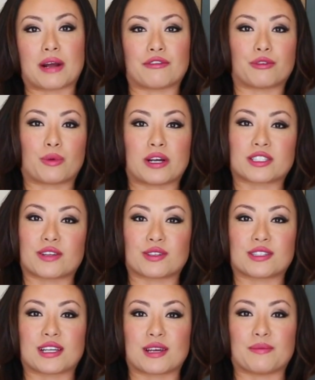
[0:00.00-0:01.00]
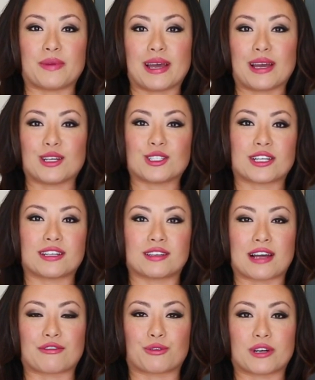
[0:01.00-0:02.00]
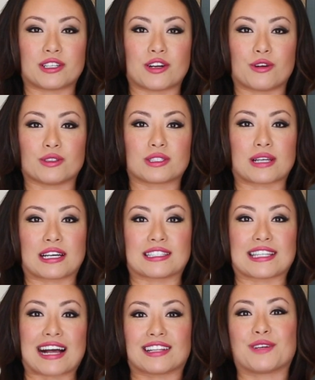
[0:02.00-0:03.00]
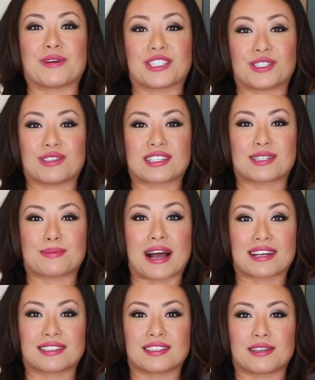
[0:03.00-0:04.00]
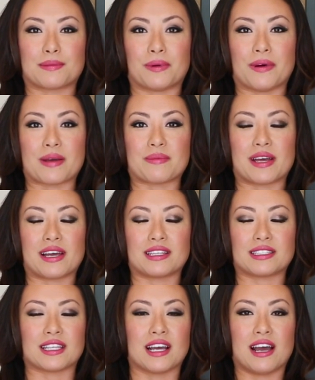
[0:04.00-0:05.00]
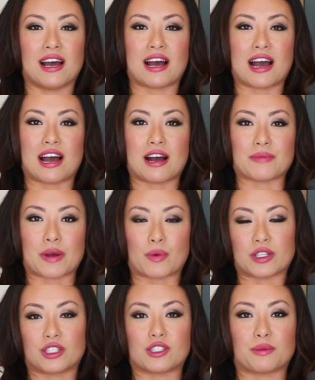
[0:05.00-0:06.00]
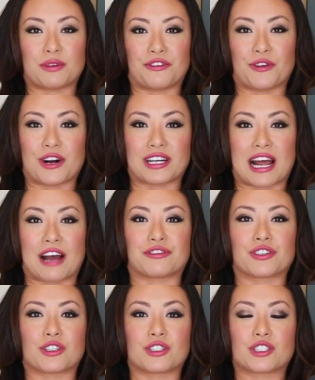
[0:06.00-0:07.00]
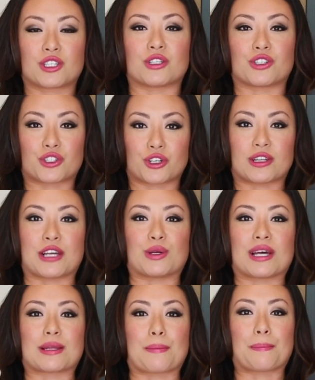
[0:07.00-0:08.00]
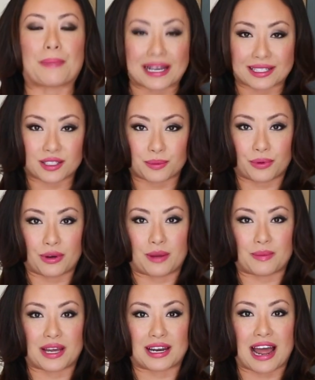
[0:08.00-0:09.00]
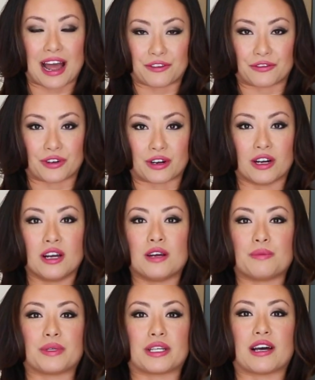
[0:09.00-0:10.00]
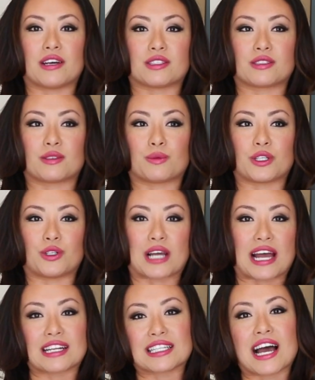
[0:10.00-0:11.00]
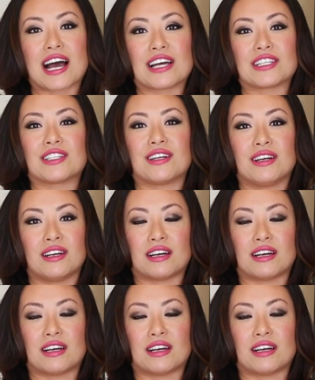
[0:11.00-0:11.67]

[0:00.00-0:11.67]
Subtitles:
everyone's on the same page and everyone knows exactly what to expect in an appointment, and what to do before and after to ensure that you get the best appointment ever, because when you get it done,